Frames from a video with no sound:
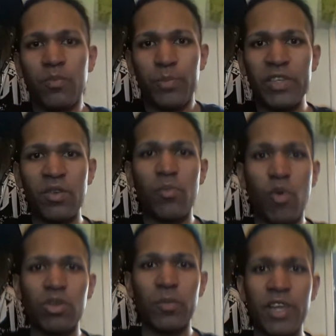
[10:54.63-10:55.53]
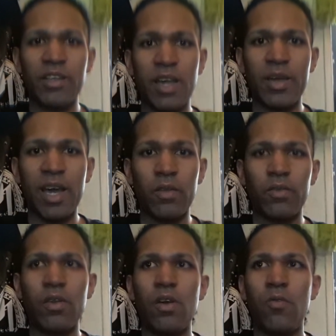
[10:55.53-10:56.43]
basically a boredom. Yeah, y'all
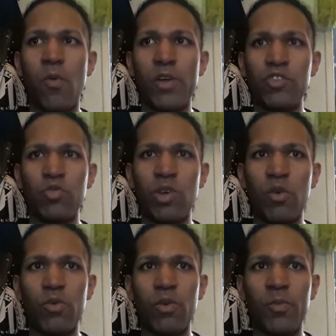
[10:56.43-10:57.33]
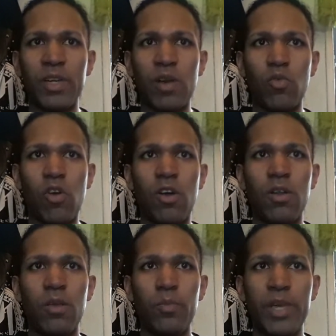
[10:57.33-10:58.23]
gotten for watching a three-hour of Monday Night Raw
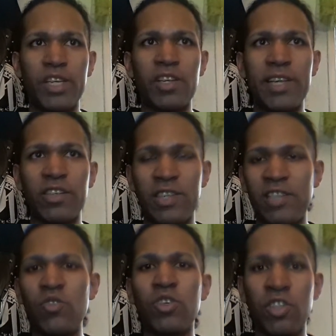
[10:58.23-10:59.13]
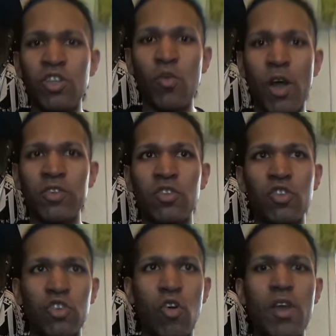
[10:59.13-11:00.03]
because you have, you continue to watch the
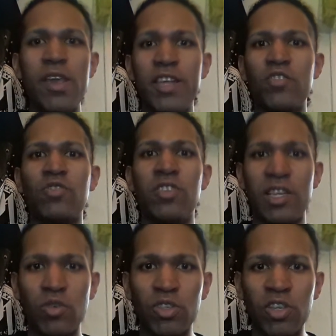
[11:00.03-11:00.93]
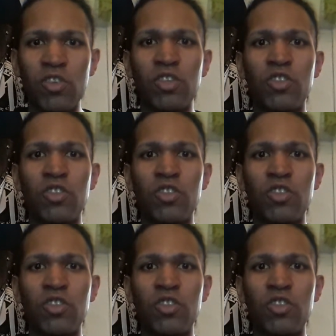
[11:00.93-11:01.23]
show. You still, you continue to